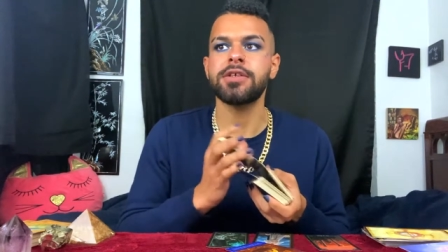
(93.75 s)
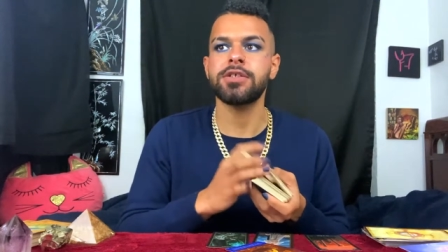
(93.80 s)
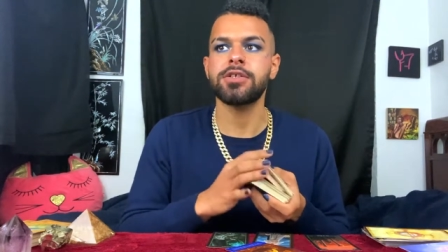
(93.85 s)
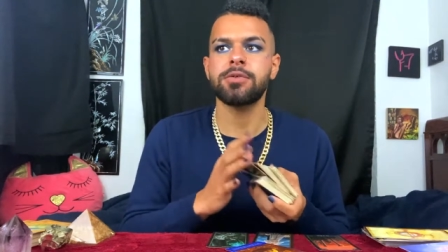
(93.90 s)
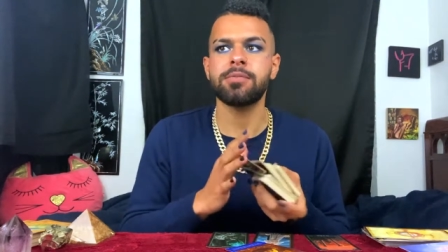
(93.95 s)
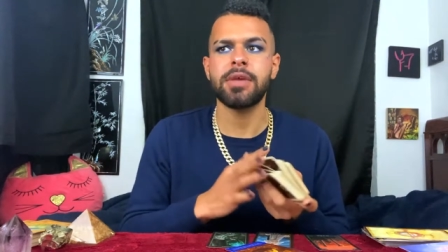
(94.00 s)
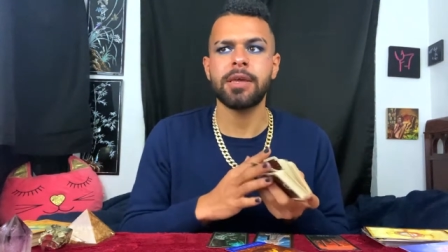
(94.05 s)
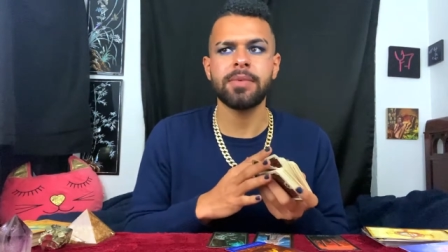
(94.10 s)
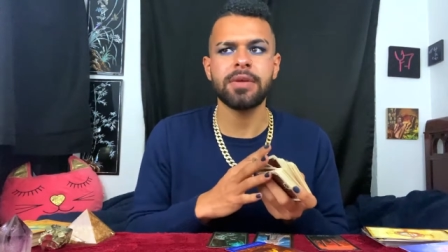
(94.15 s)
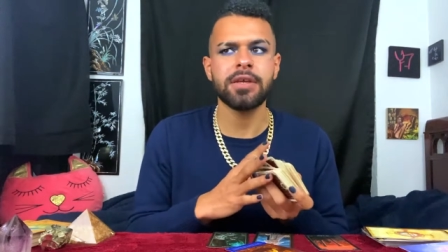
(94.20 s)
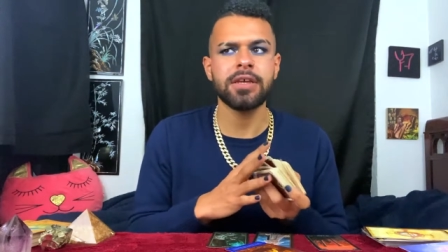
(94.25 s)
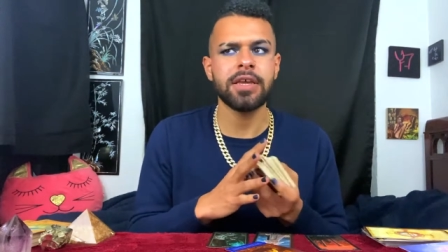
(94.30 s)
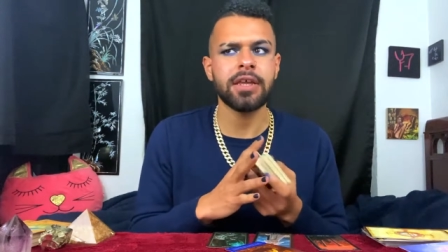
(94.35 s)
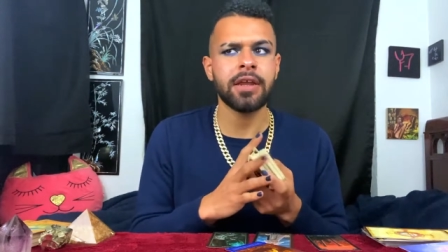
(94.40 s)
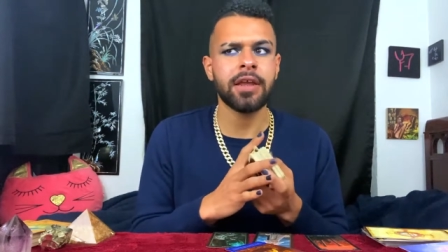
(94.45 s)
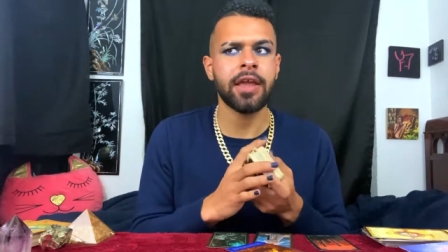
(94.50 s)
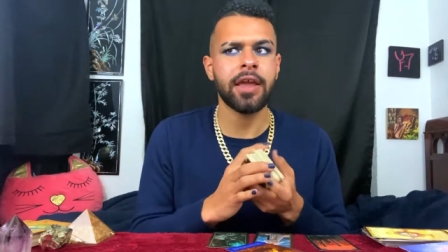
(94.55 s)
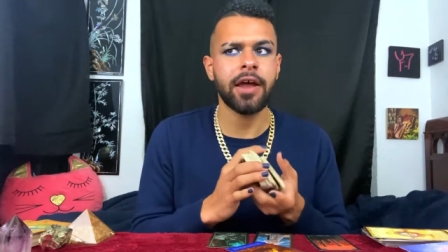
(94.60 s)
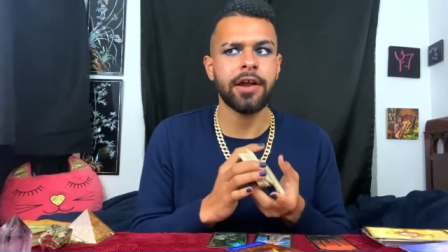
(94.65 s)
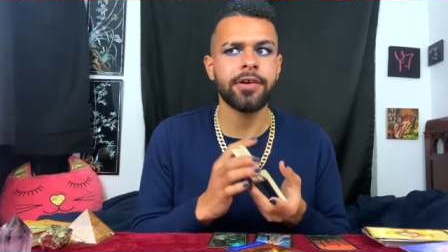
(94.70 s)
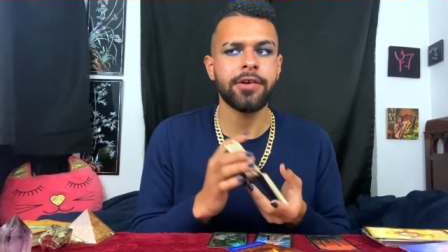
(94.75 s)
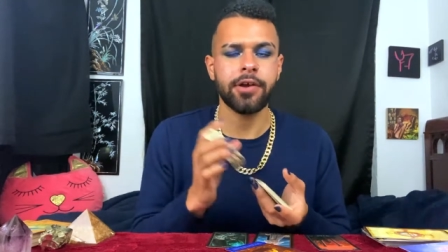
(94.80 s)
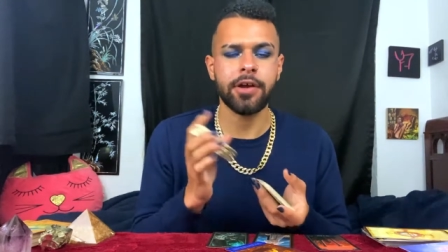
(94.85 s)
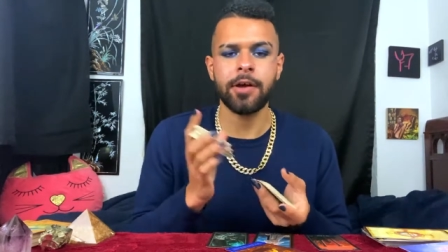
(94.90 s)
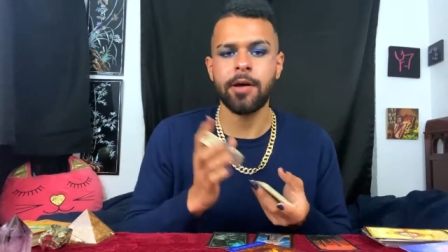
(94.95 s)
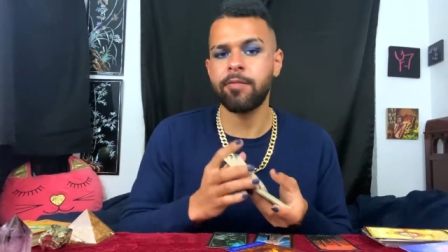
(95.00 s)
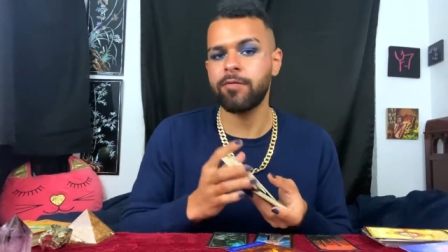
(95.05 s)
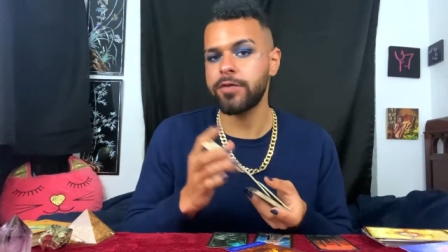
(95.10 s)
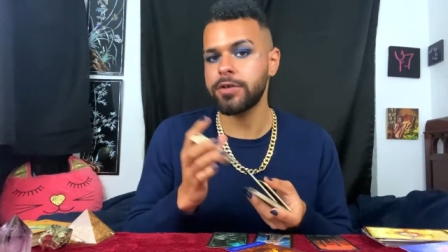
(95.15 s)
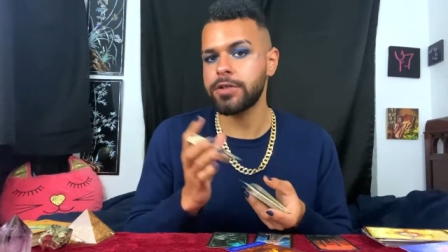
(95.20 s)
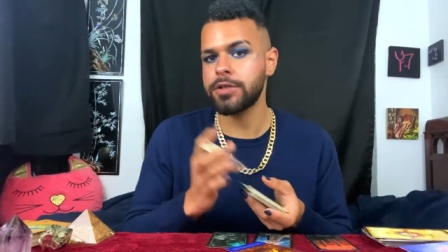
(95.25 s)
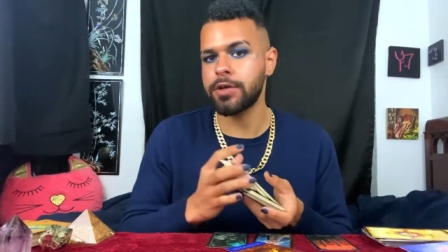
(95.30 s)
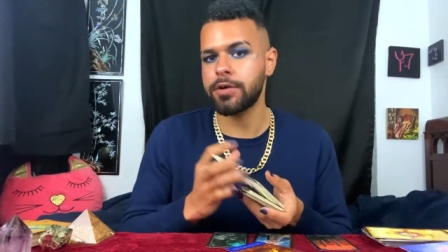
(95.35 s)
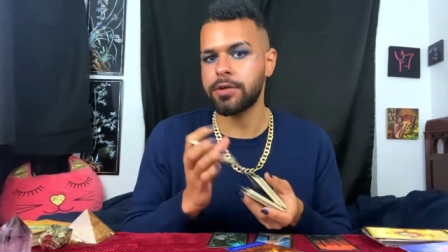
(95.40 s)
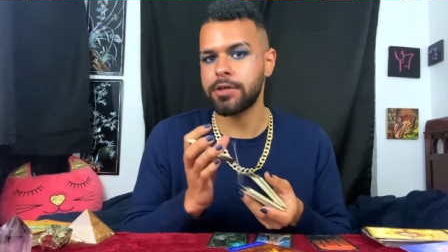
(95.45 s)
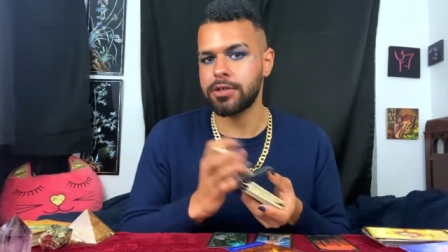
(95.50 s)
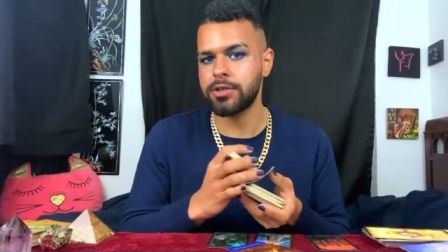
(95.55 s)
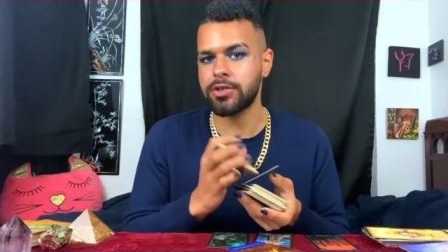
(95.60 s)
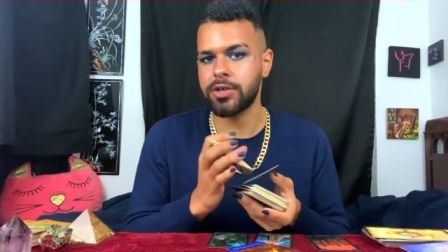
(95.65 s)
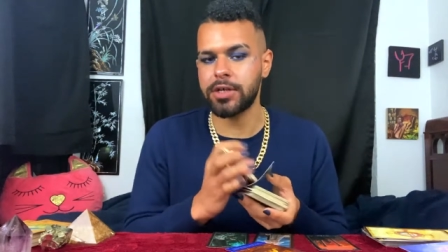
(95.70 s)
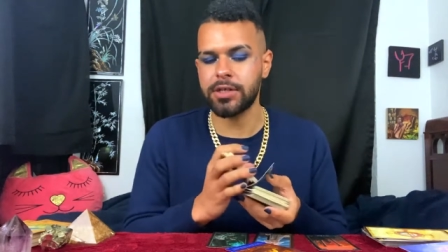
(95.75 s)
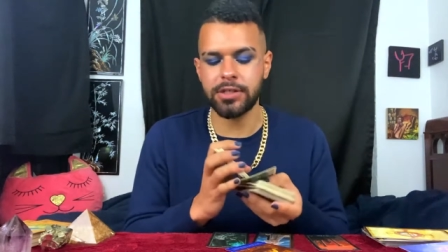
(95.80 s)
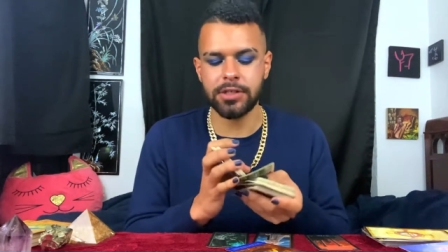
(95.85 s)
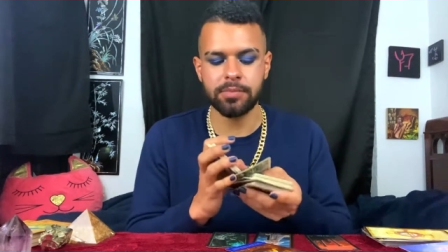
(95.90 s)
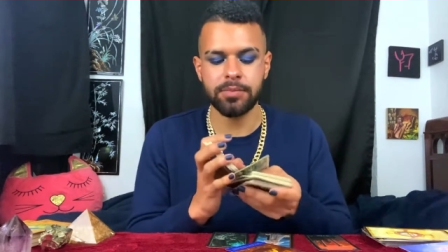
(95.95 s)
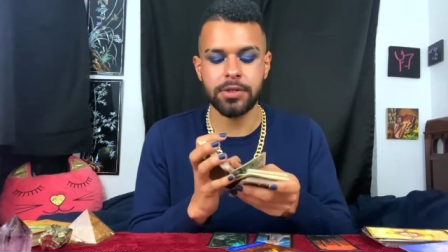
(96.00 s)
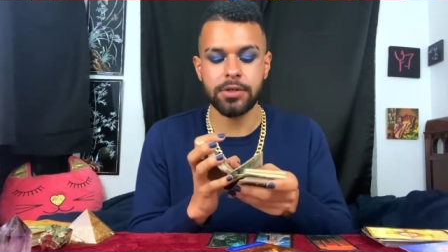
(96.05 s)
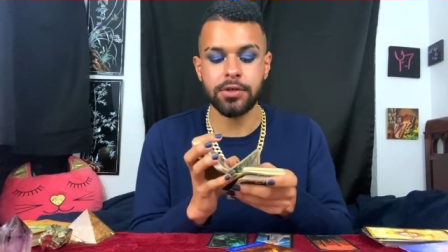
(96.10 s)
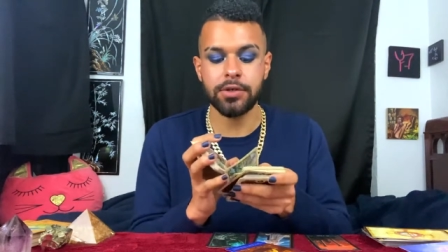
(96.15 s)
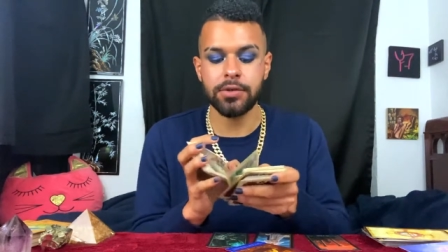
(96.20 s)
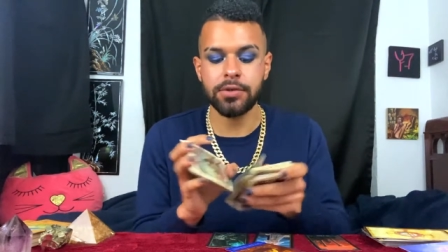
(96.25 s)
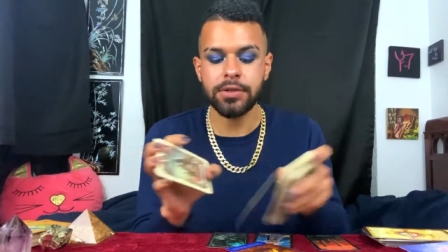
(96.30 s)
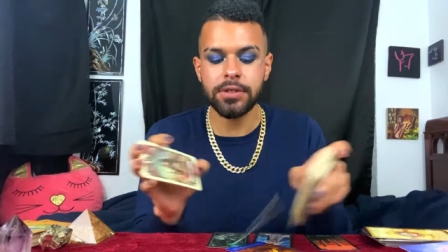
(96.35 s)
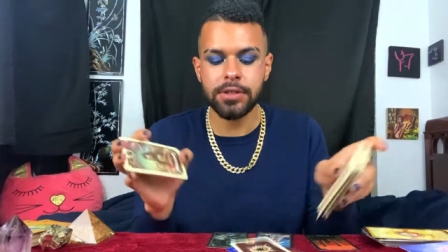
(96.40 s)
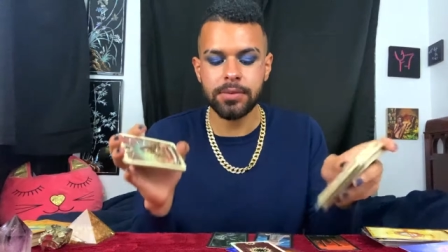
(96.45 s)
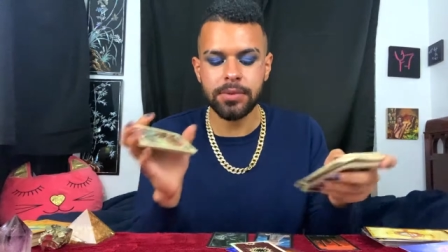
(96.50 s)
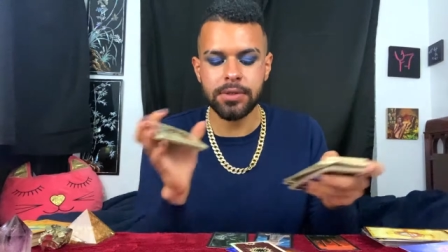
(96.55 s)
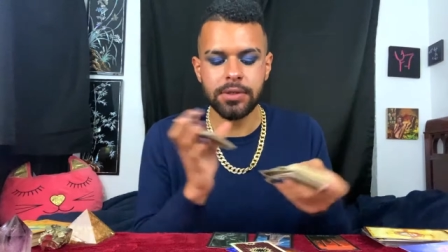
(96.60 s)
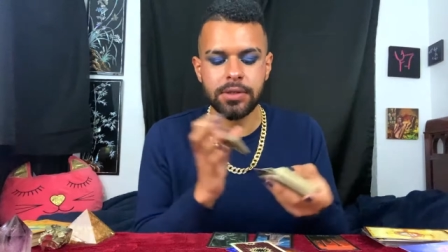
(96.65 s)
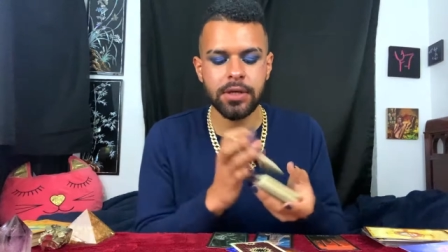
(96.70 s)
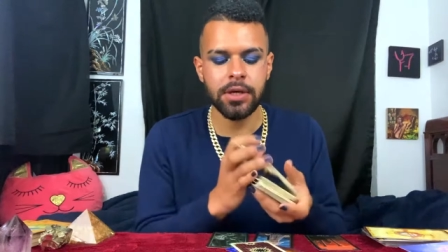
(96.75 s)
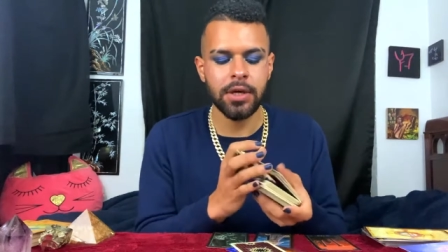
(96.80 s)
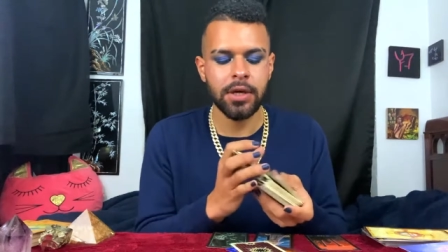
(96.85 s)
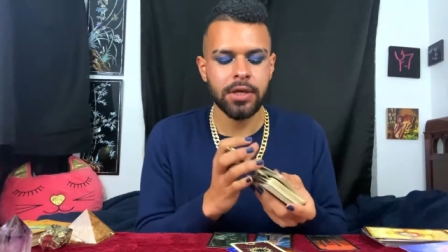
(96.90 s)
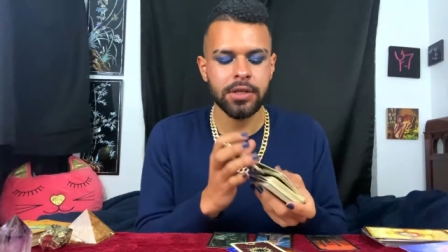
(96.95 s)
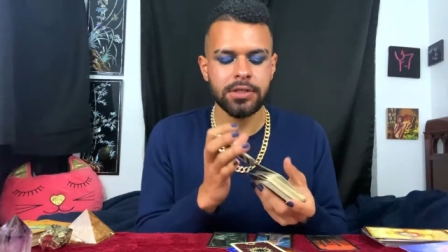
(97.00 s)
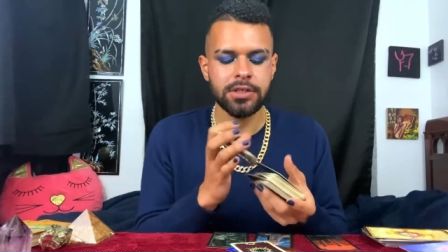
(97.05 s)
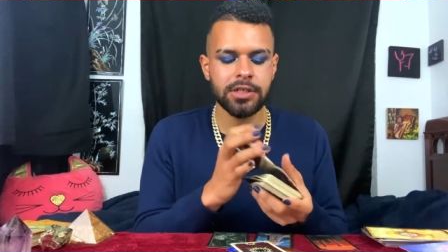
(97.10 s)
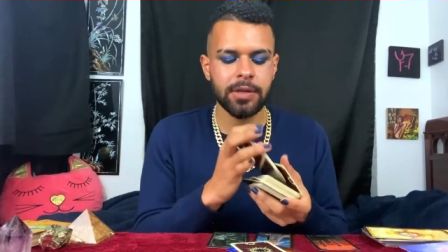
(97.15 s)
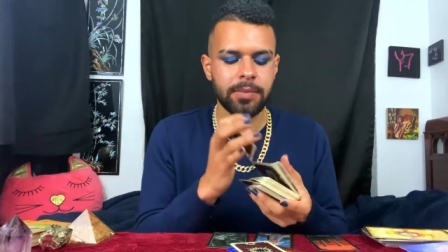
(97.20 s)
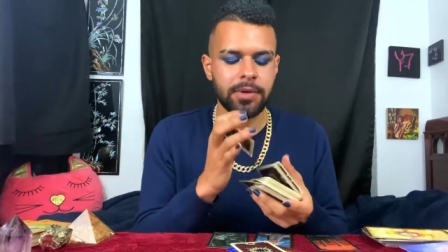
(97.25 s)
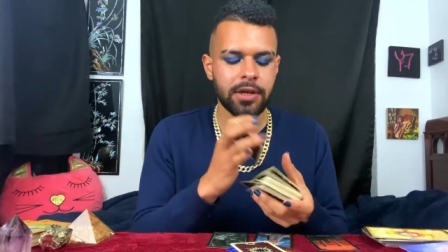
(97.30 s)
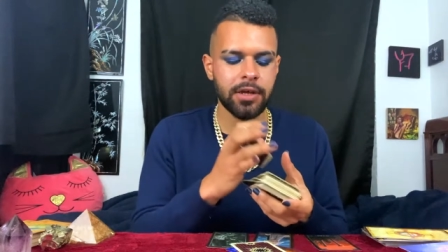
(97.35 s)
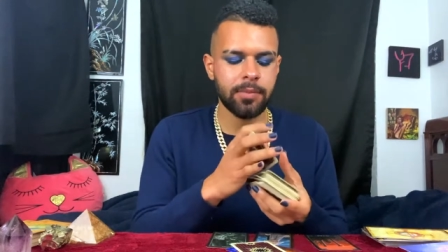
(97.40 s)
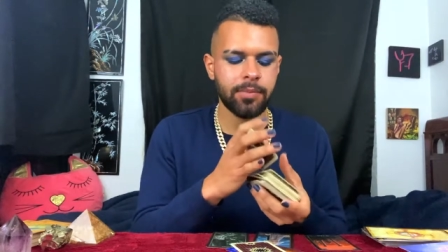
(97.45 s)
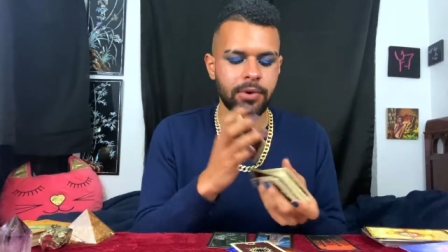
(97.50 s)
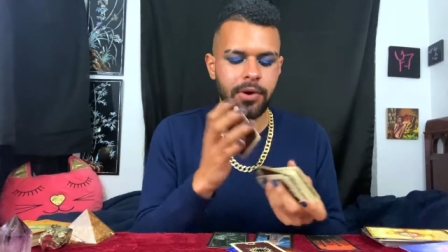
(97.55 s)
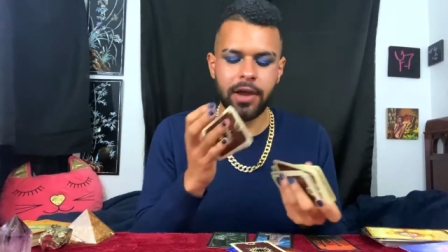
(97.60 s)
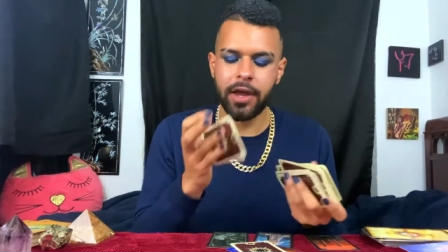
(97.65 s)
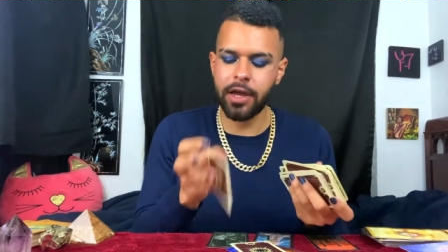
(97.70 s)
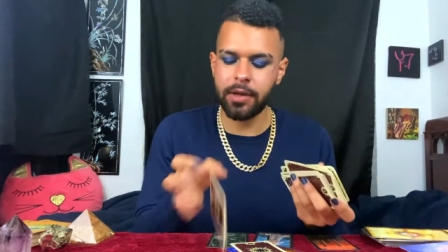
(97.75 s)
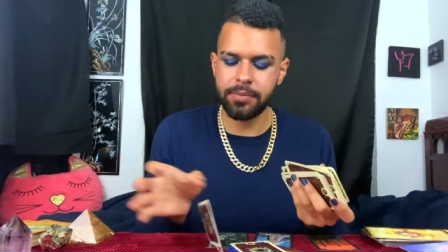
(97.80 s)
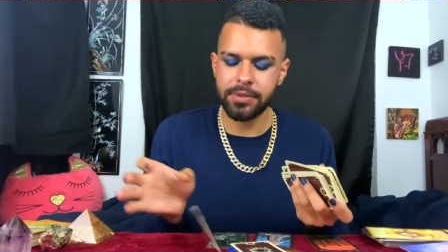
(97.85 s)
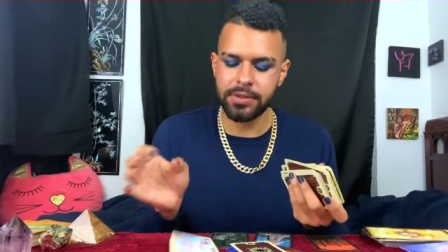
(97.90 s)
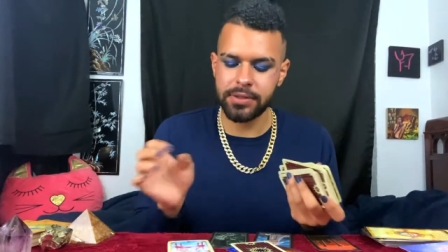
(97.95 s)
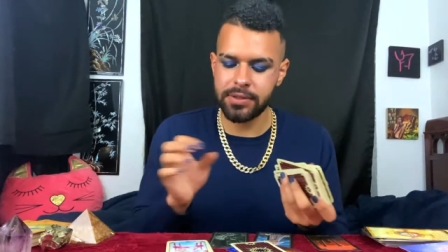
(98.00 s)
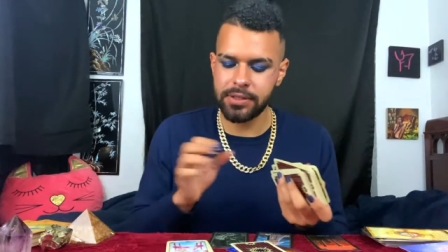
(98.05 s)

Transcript: So maybe getting out of your comfort zone and trying something new this week, Gemini, perhaps?